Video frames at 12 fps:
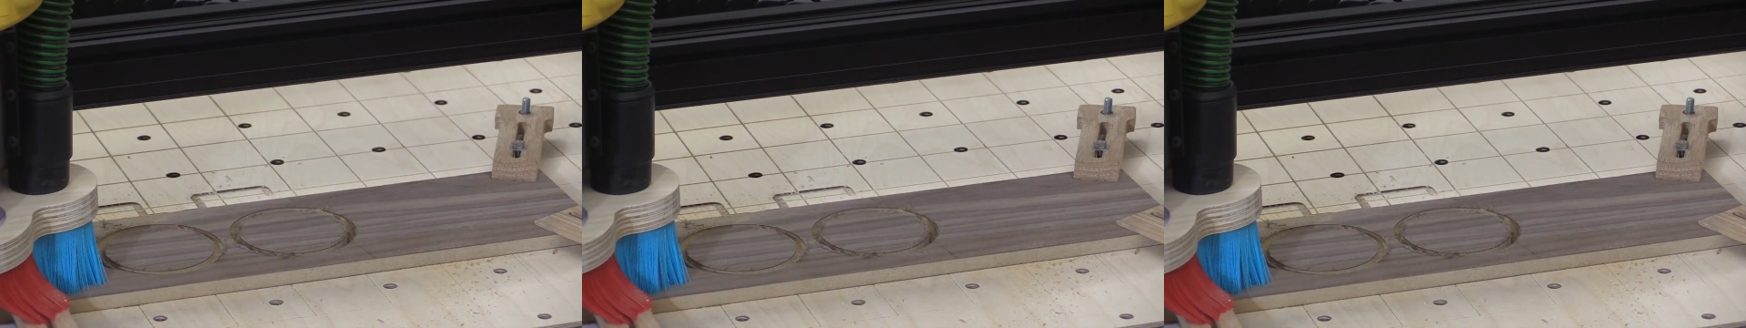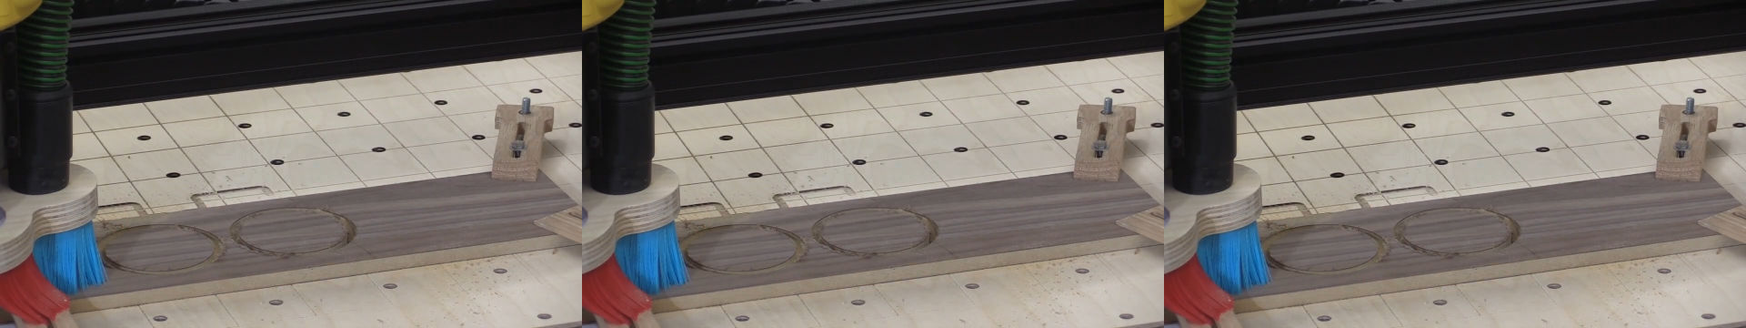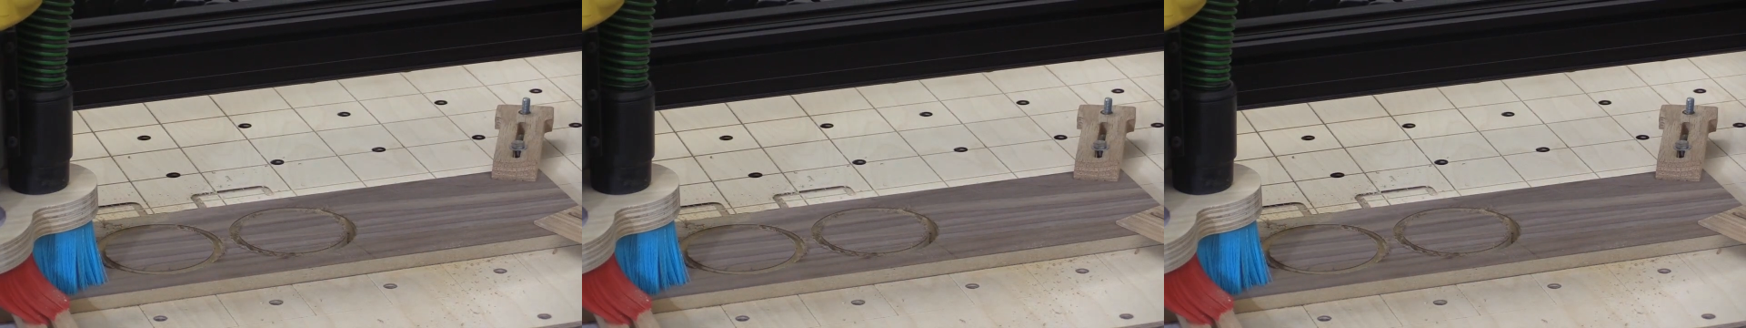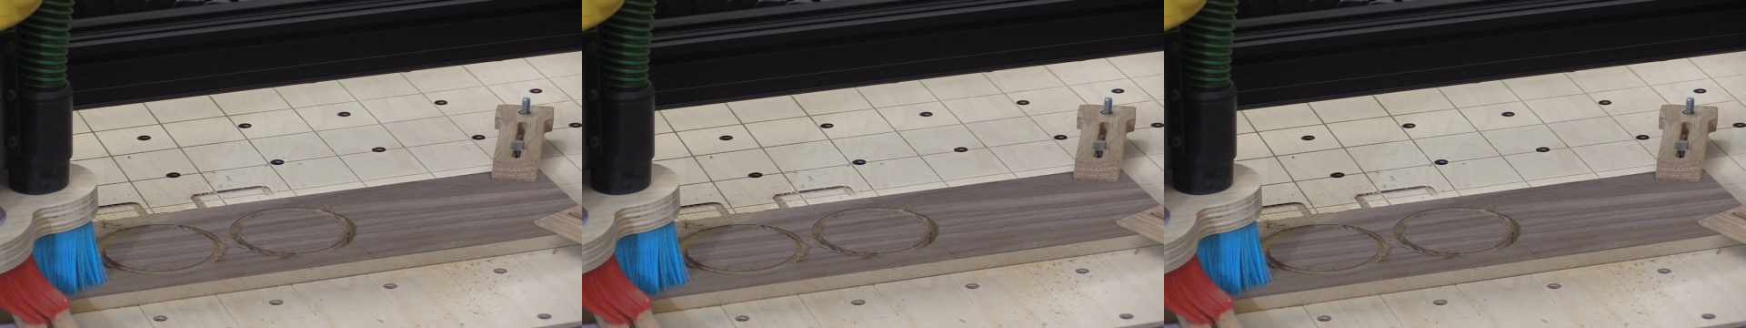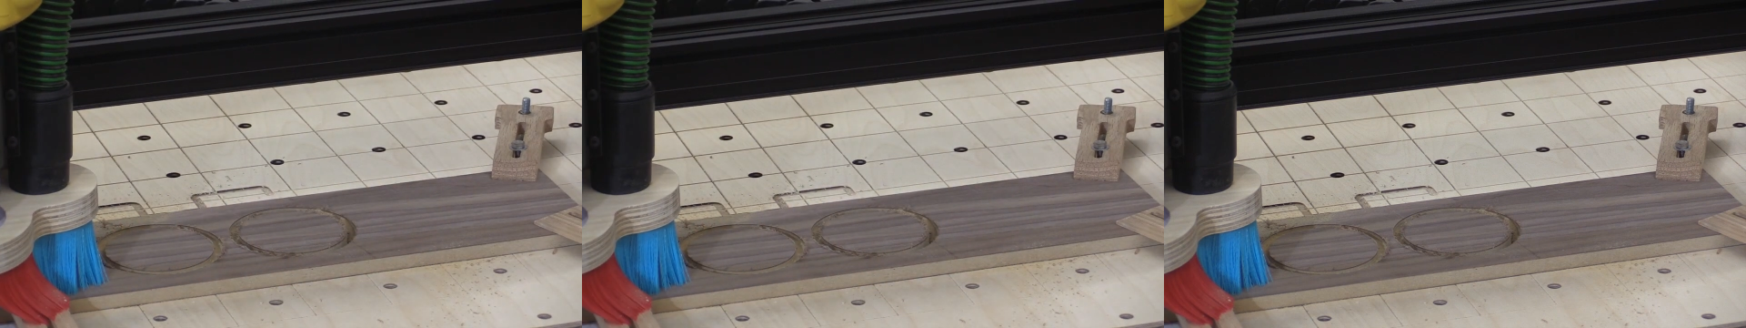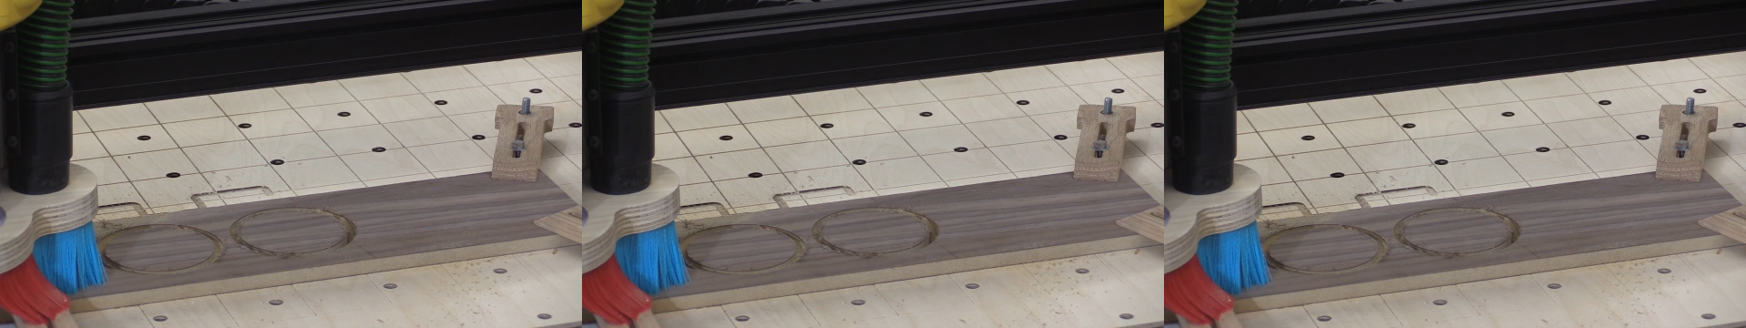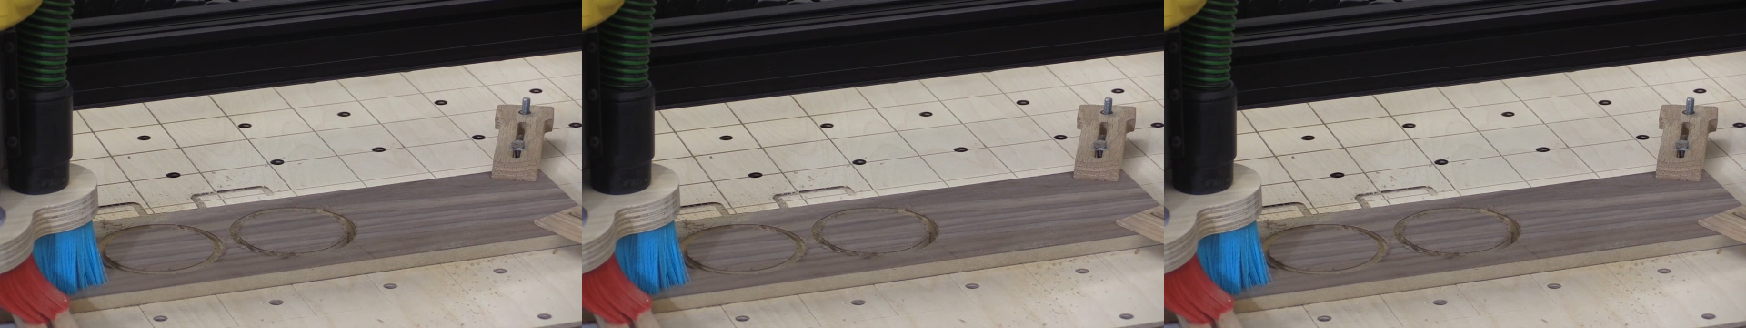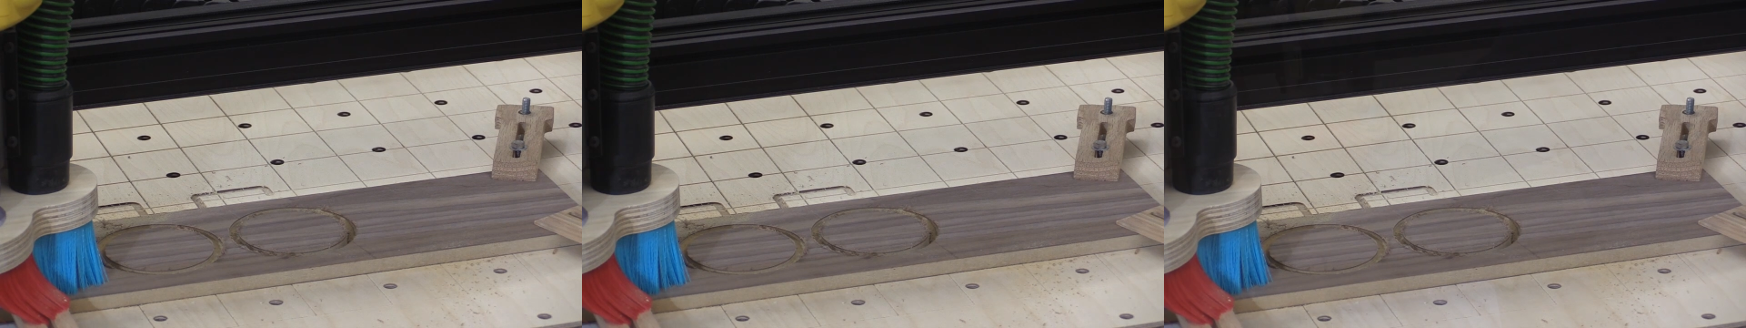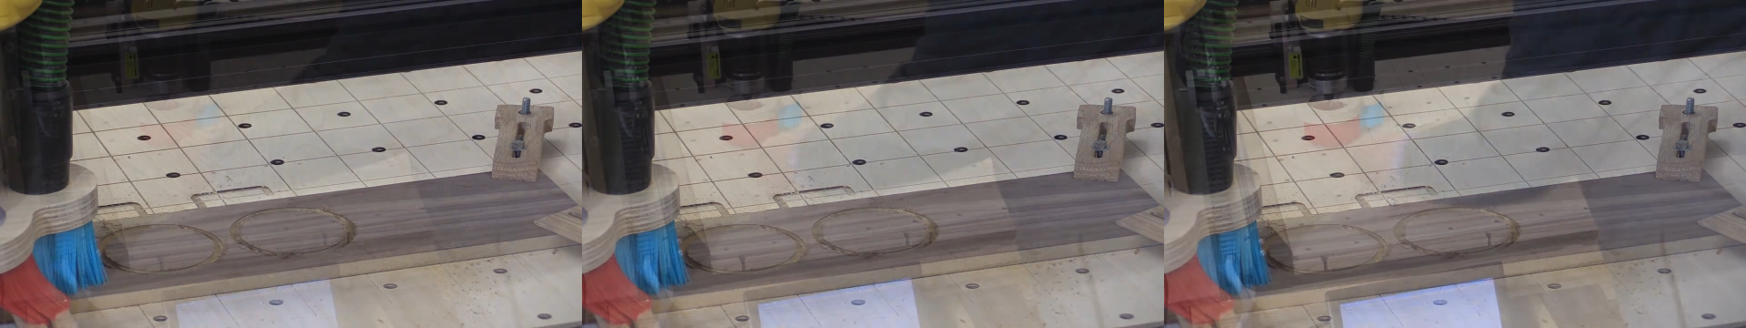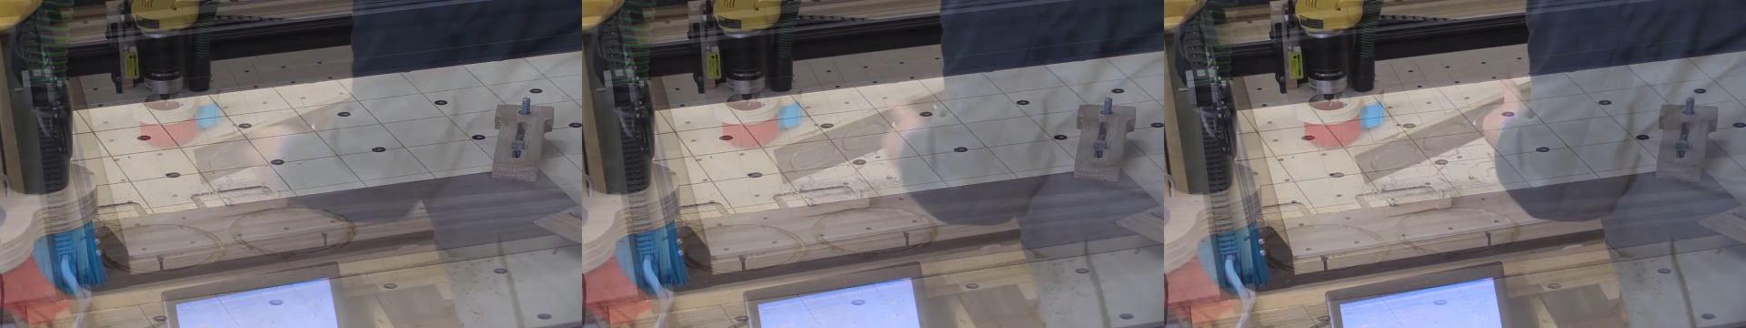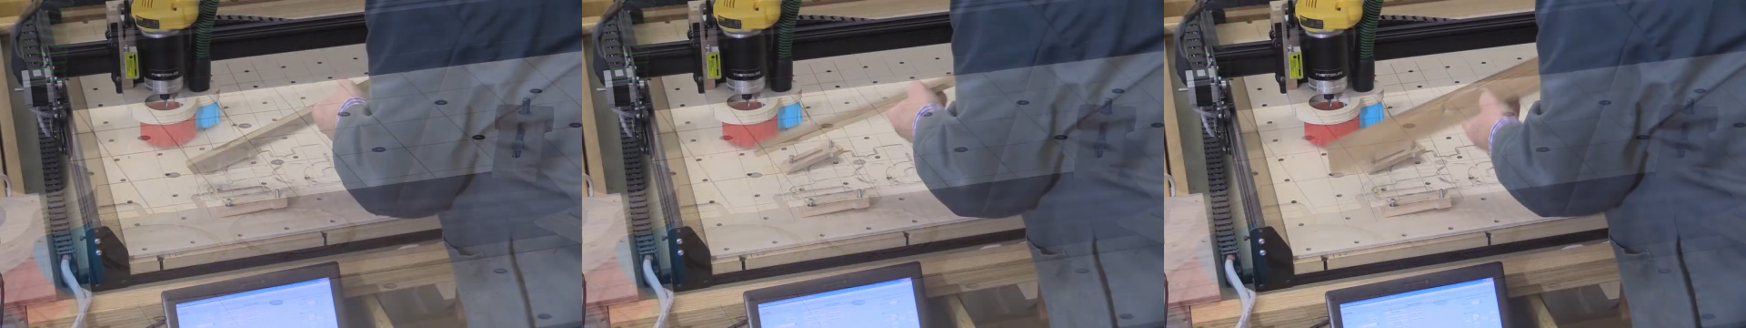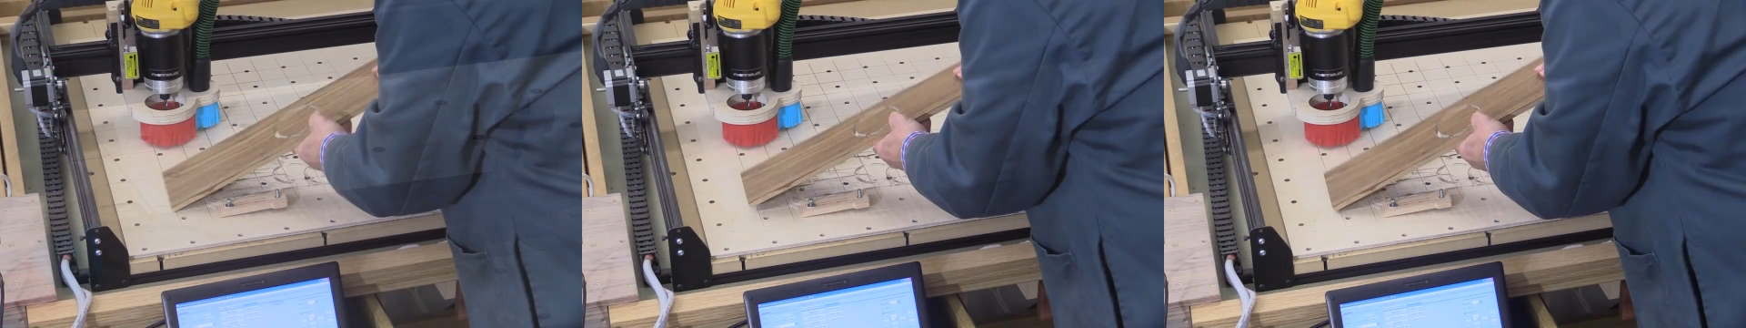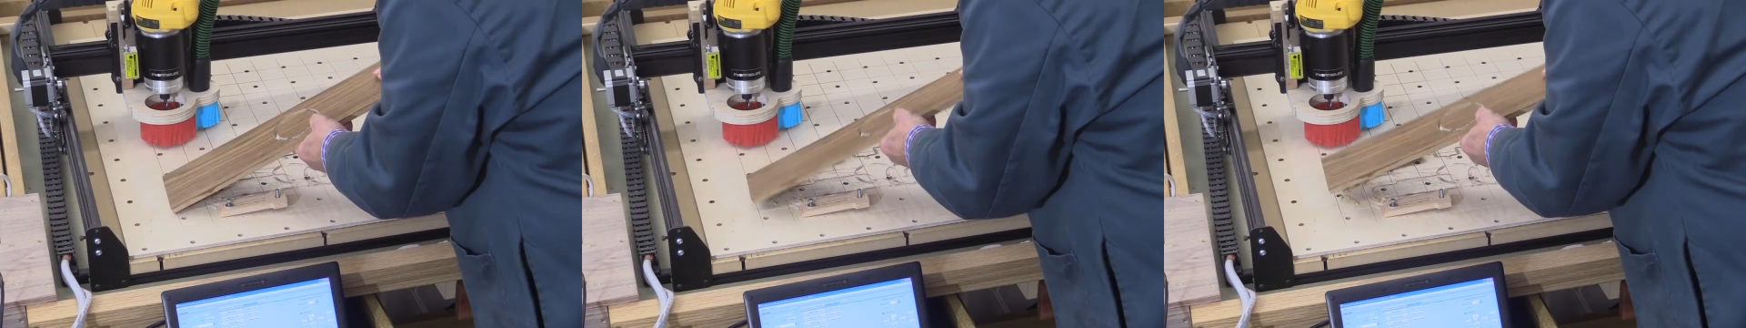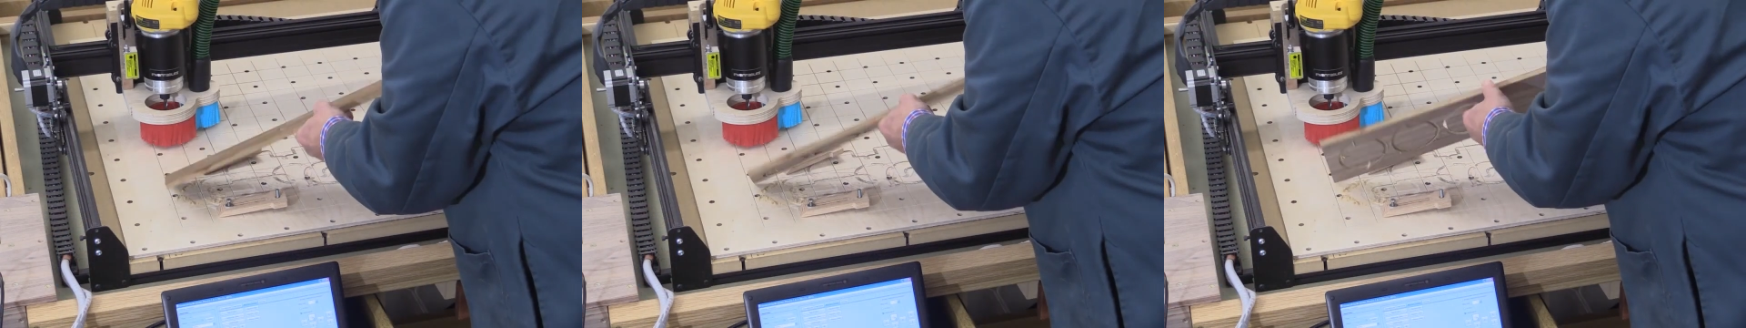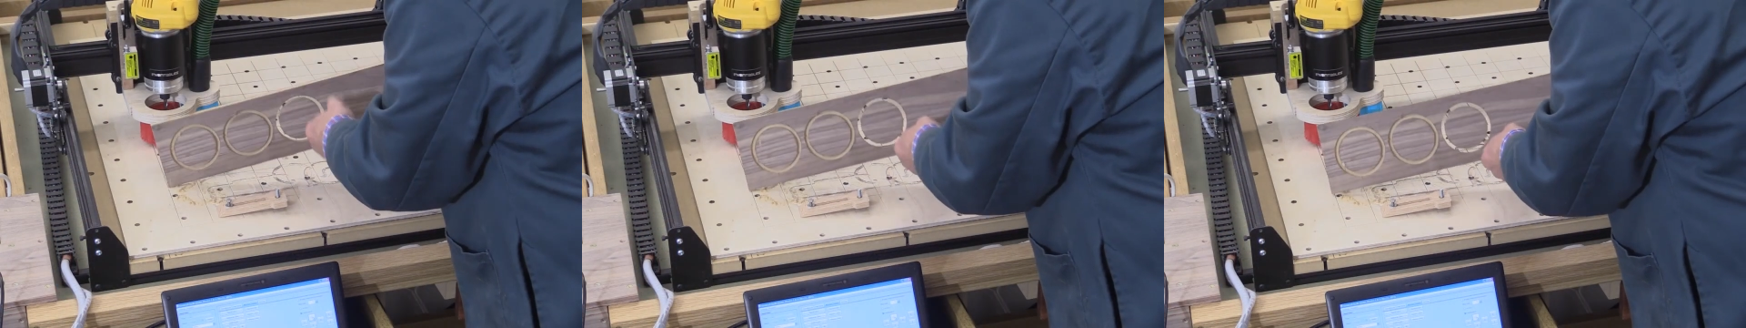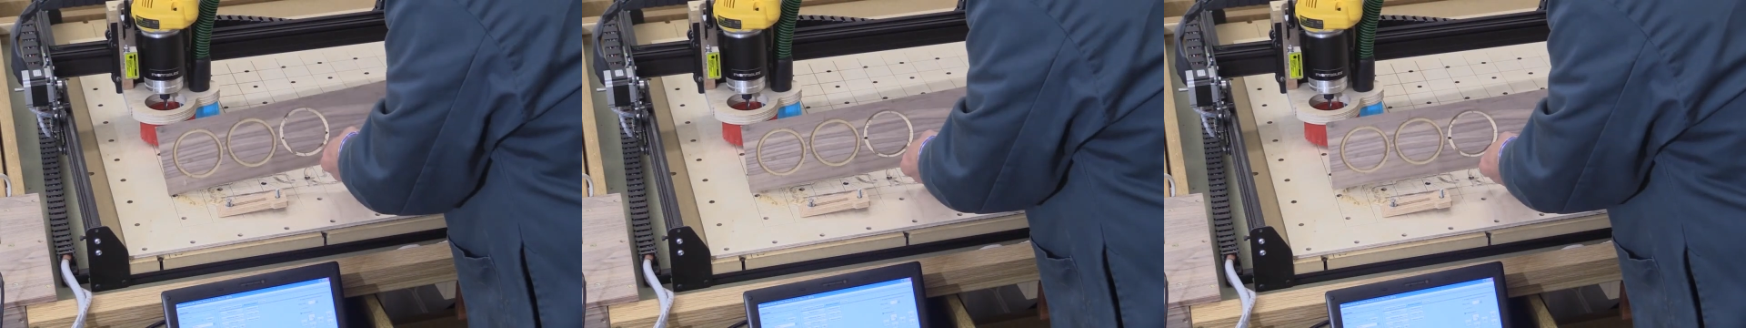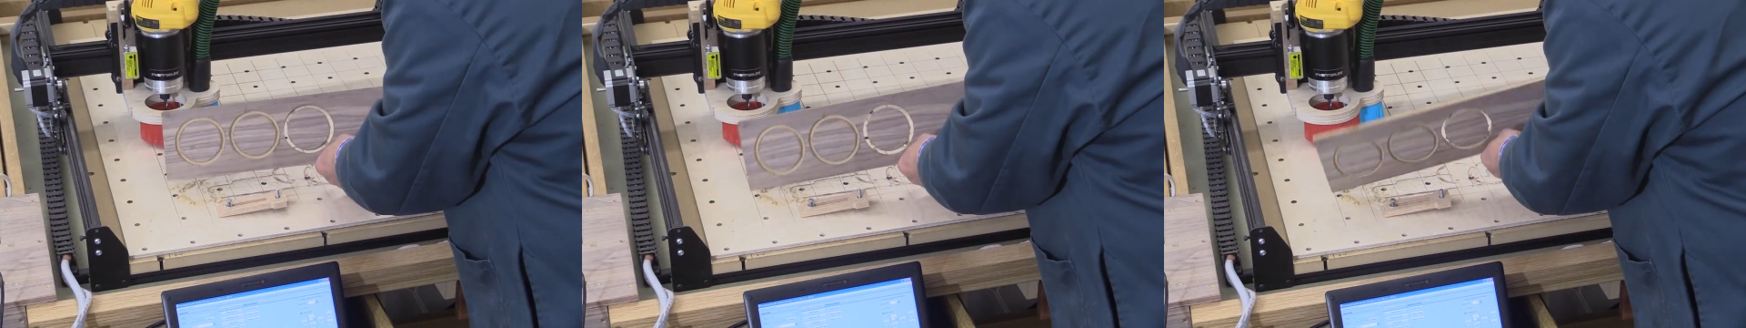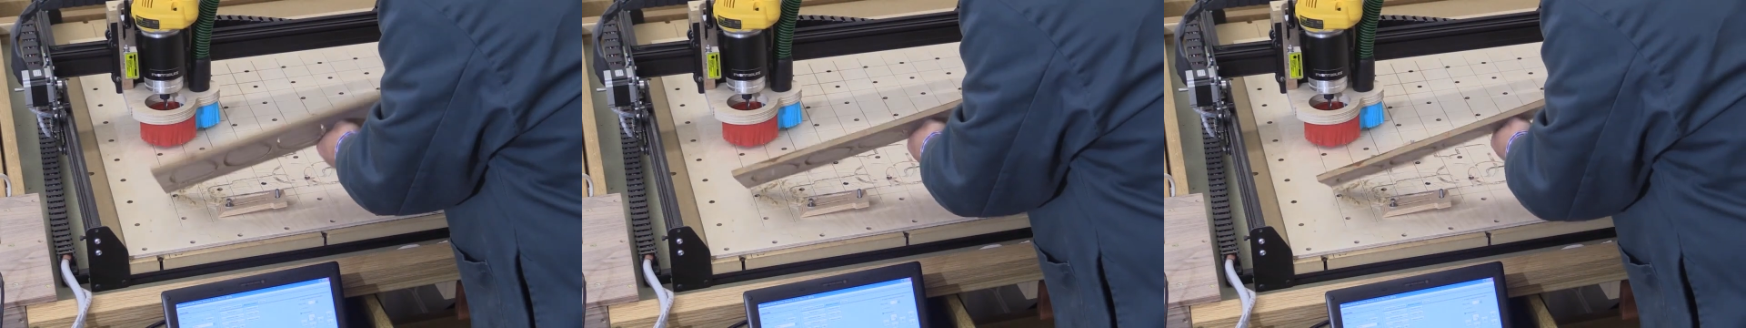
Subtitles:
[unreadable: no face in view]